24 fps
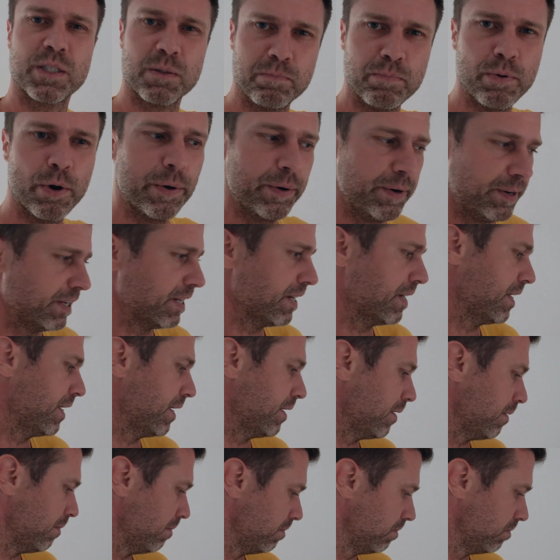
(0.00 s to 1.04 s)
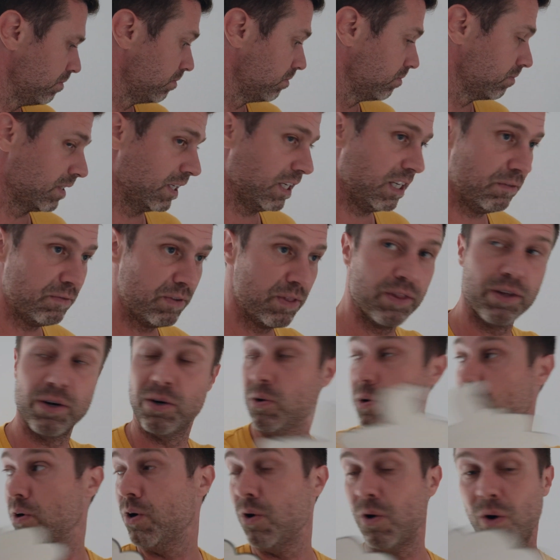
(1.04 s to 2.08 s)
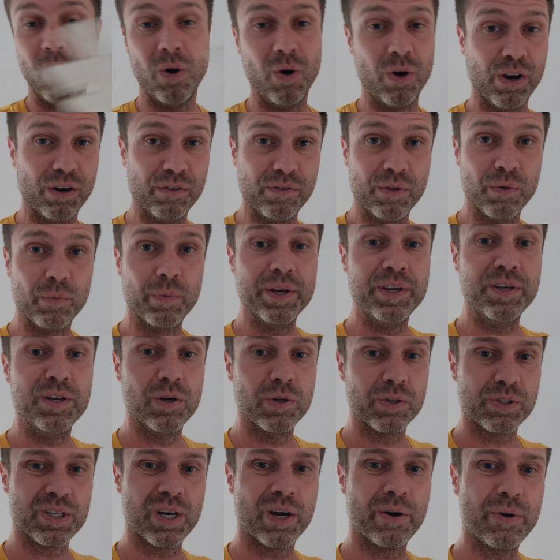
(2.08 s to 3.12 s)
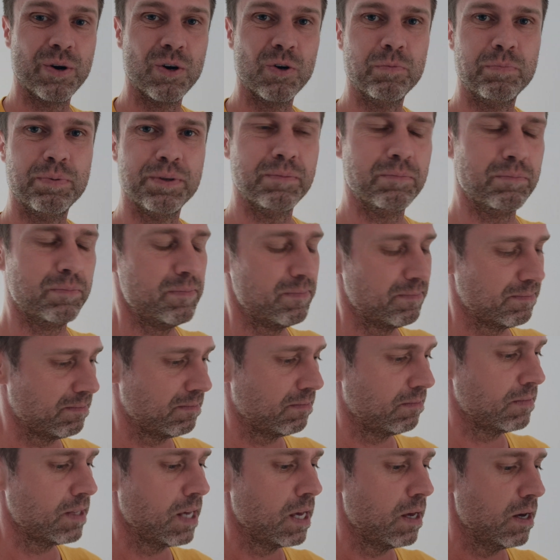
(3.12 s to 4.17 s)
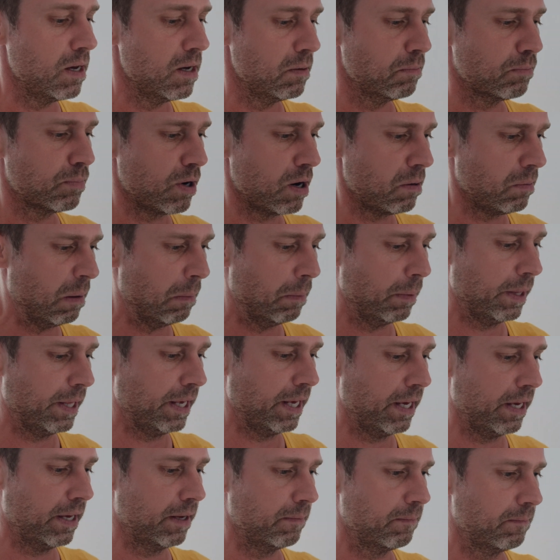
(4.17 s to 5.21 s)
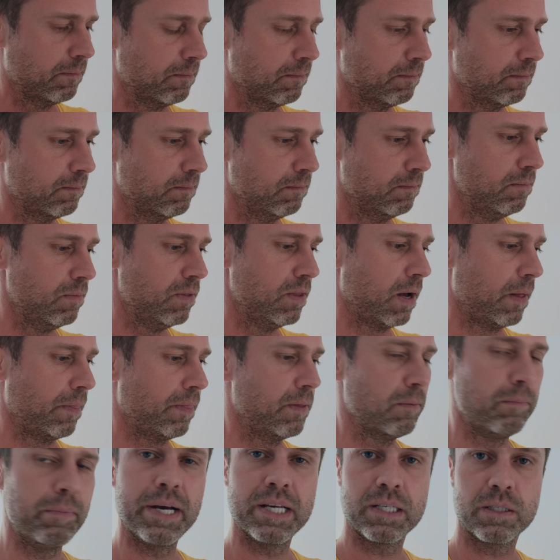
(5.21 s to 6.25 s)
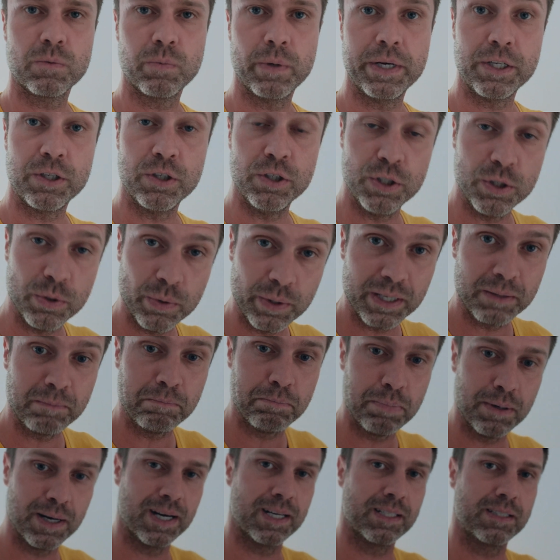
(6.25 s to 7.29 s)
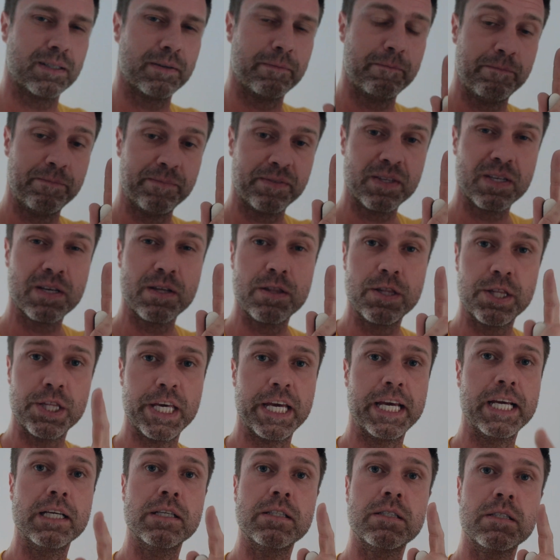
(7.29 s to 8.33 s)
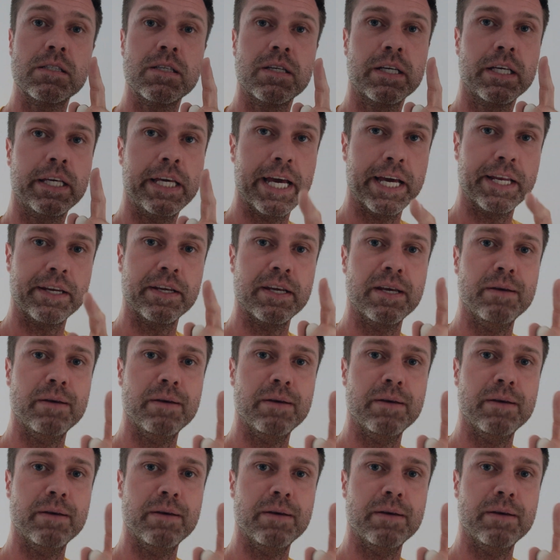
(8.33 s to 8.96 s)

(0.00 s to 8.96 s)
burnt in here, even though all of the windows are open. Probably not the best way to do it, but things get